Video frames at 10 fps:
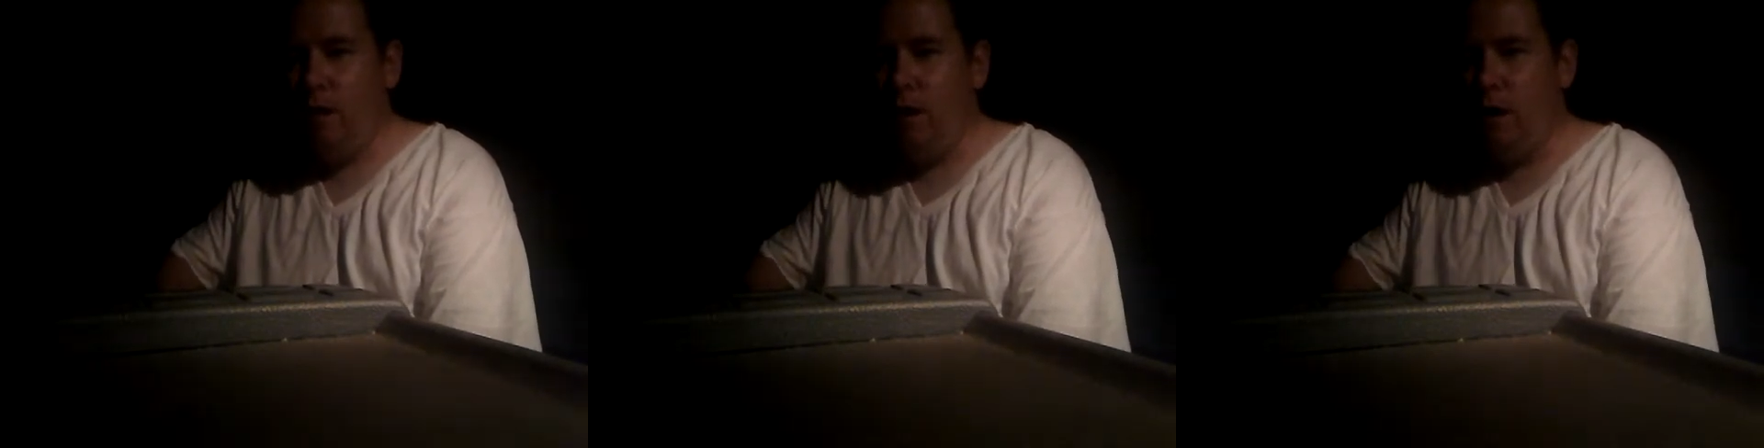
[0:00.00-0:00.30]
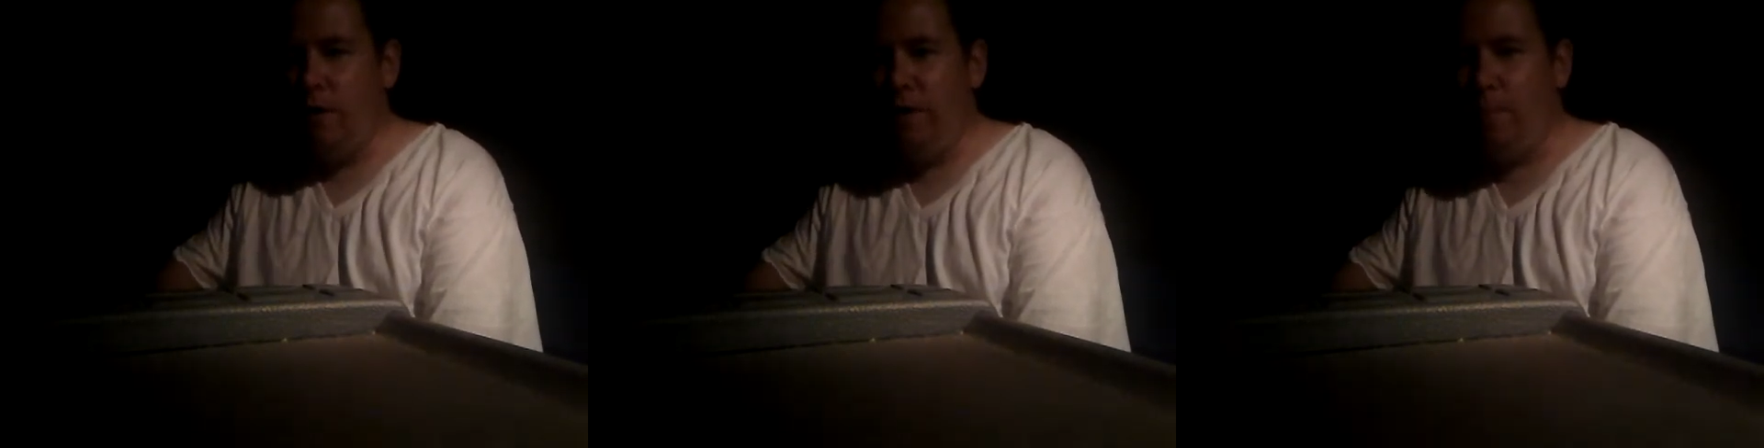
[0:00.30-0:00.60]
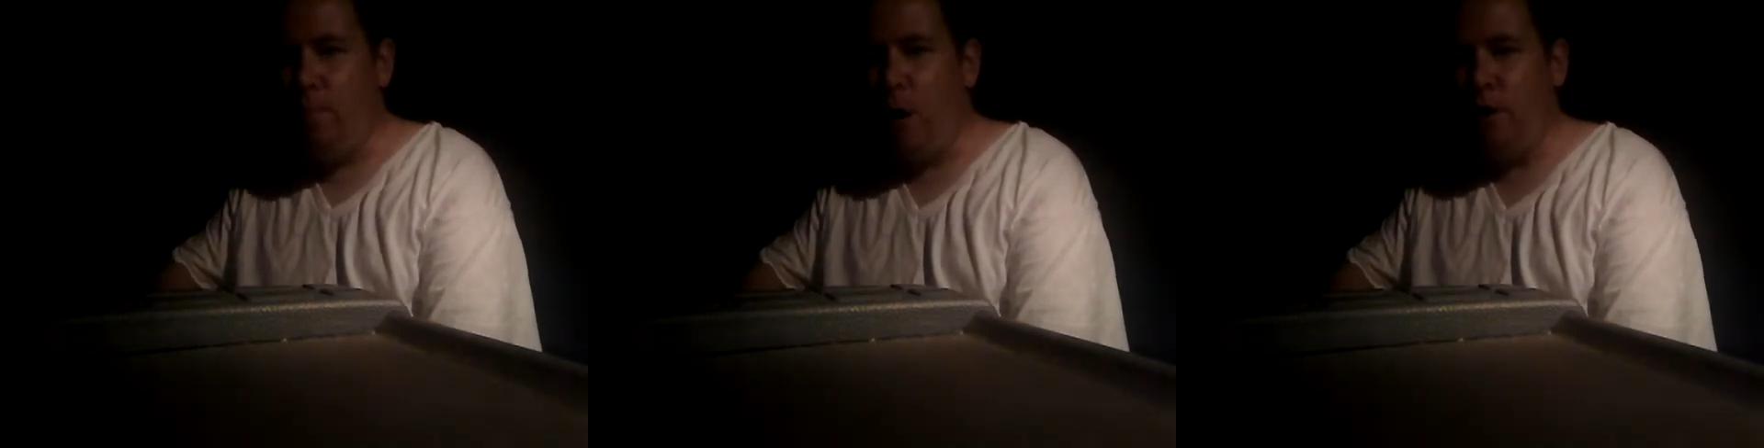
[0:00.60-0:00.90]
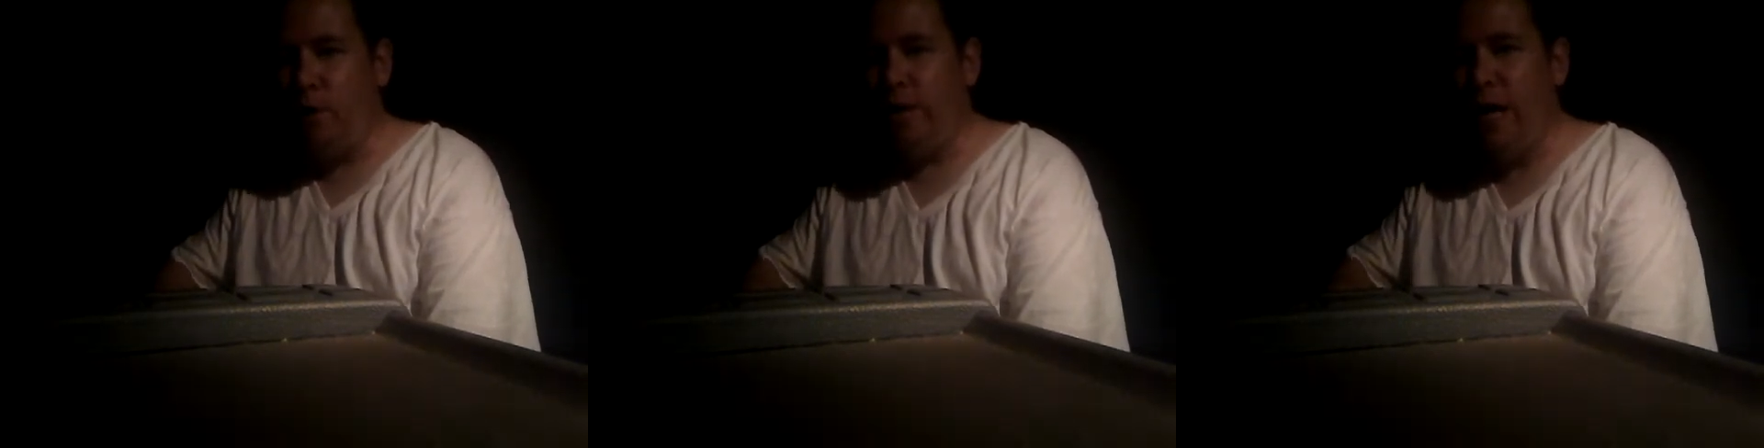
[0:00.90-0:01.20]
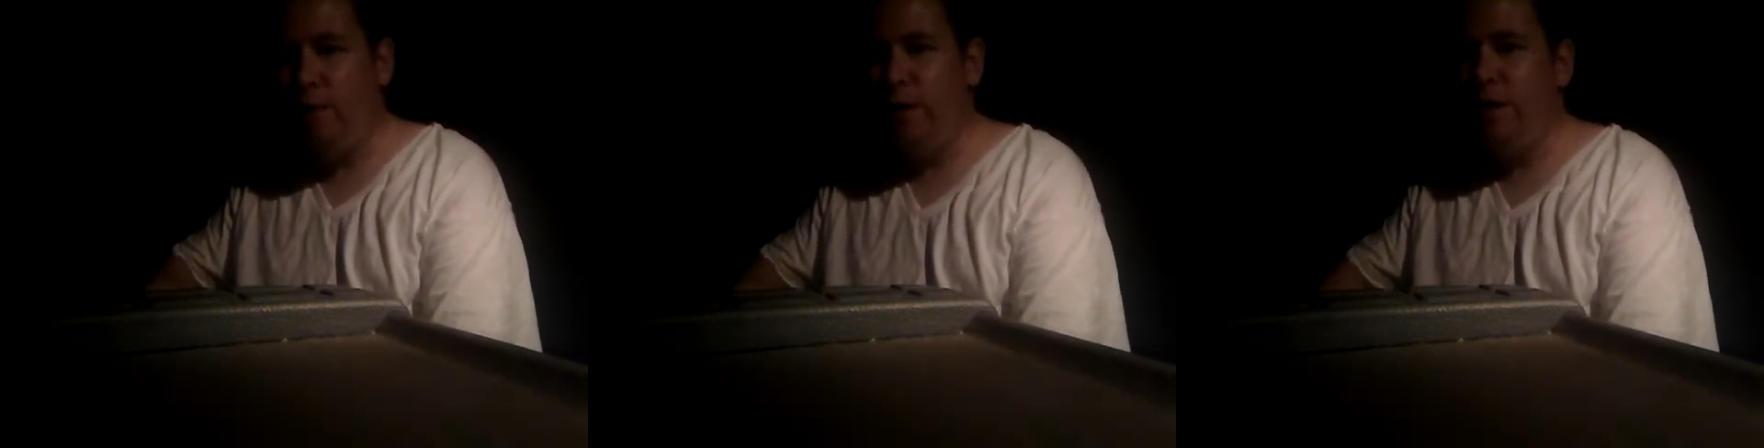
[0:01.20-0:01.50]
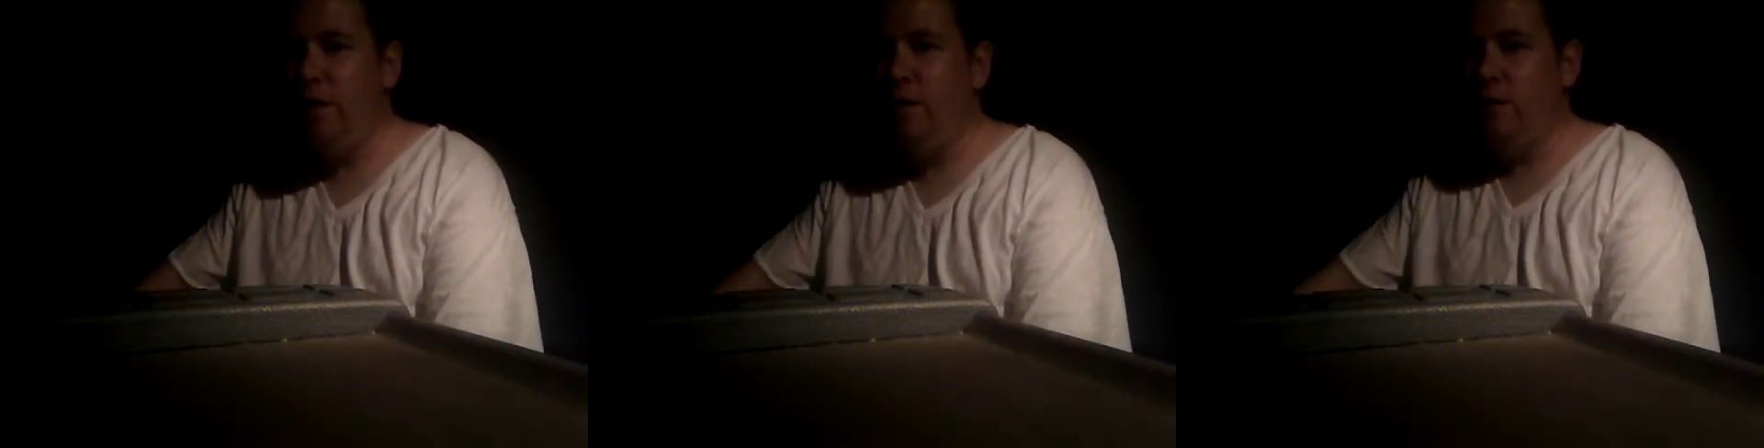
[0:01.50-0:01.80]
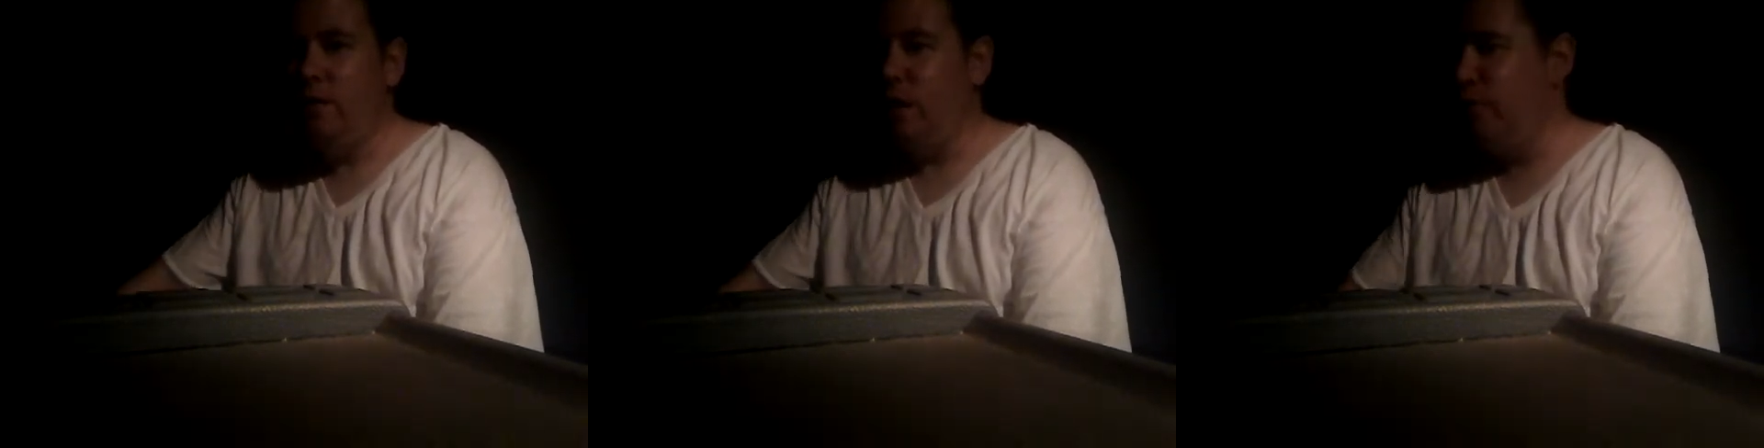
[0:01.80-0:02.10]
Uh, I think Butler County,
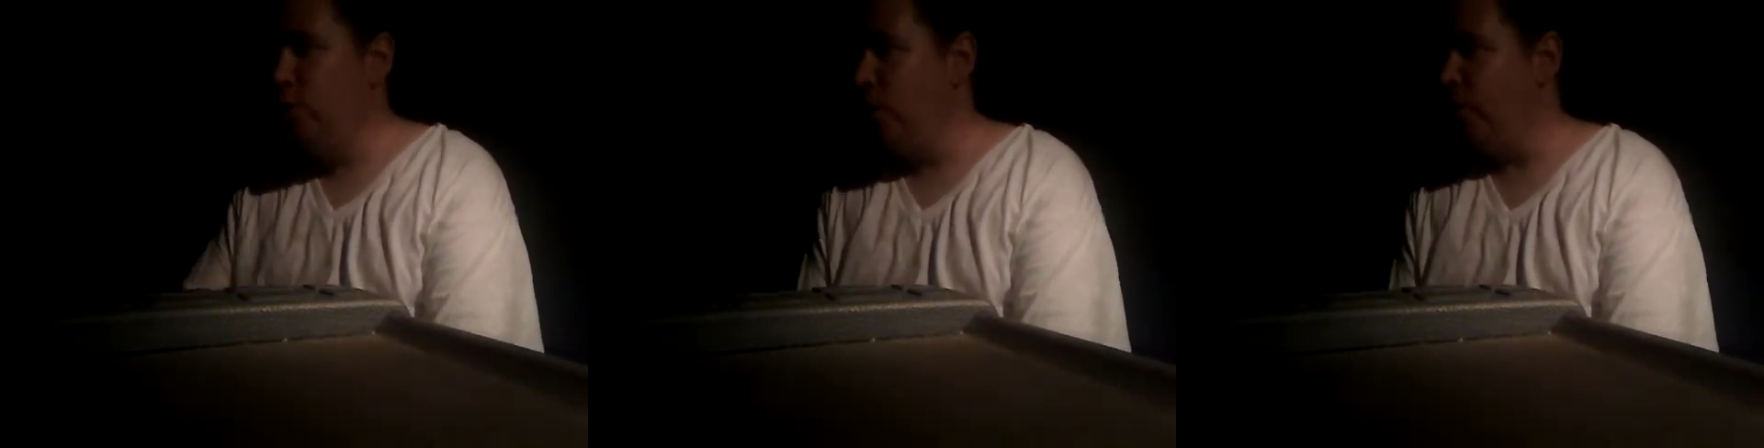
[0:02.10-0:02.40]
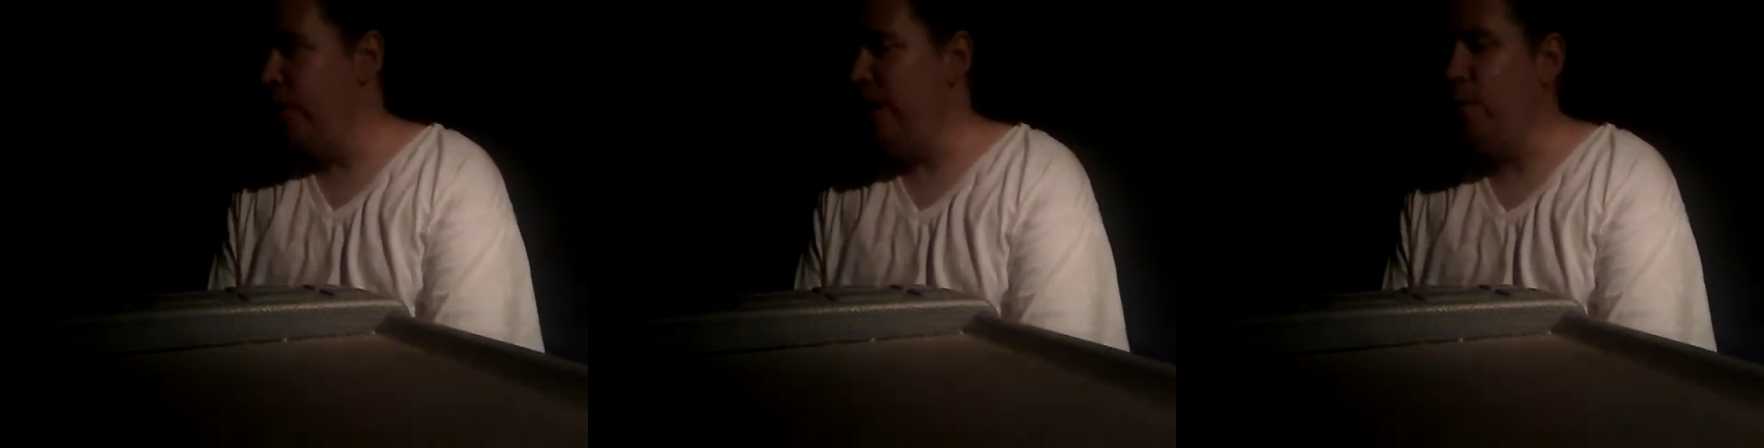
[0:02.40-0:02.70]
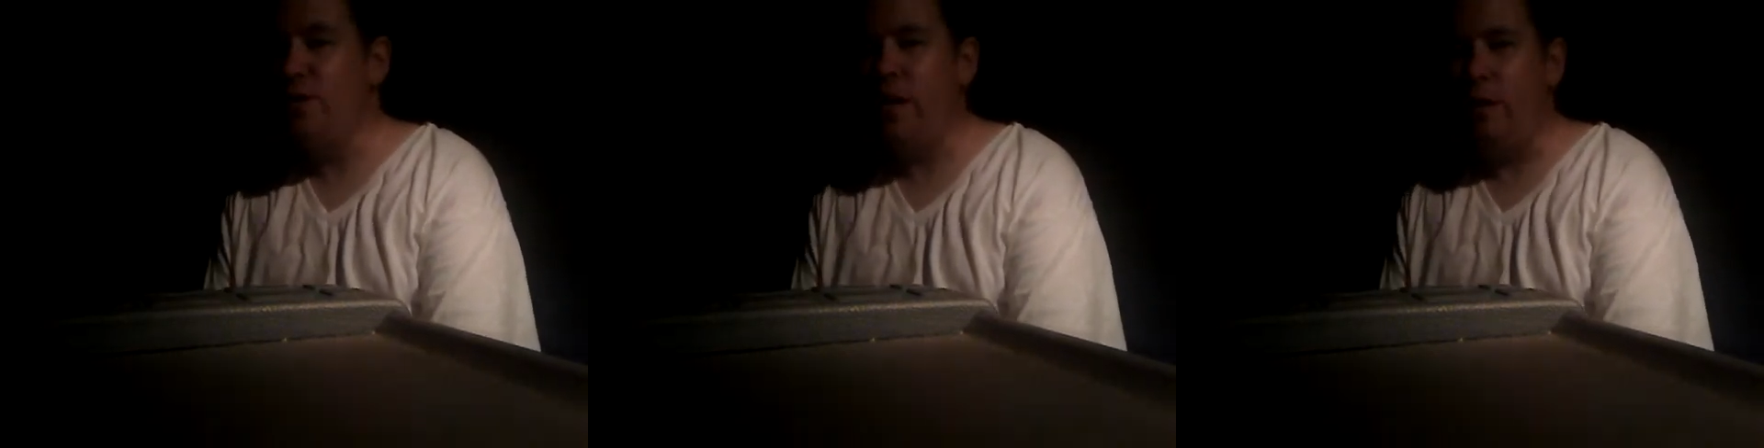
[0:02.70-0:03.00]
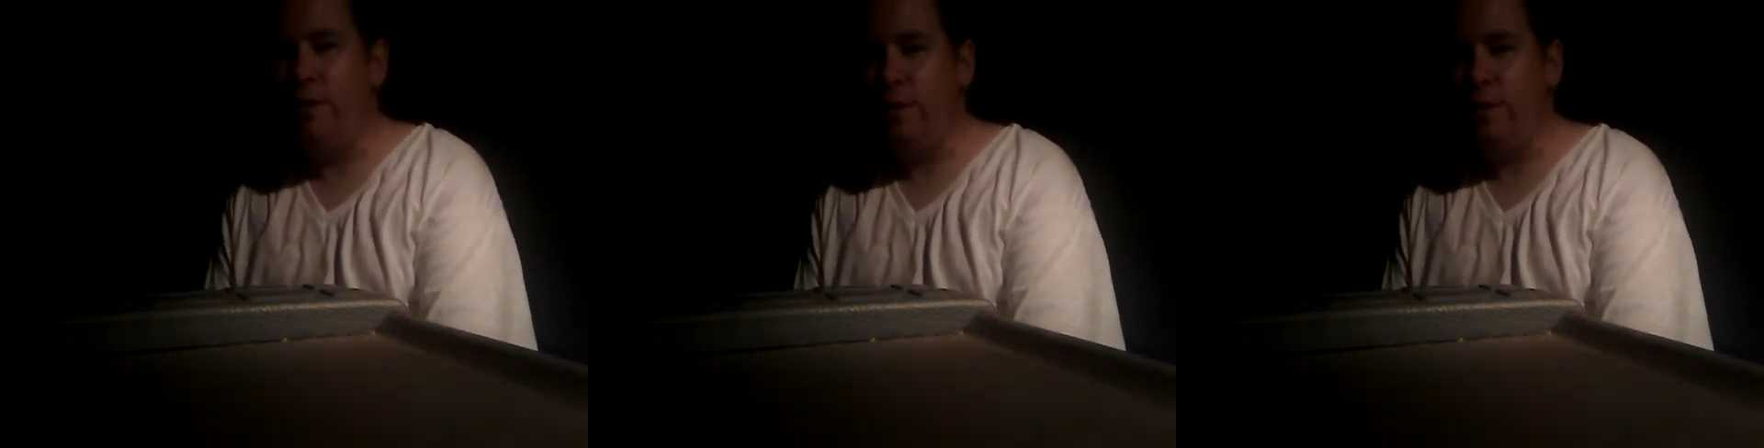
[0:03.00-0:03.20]
a few other counties down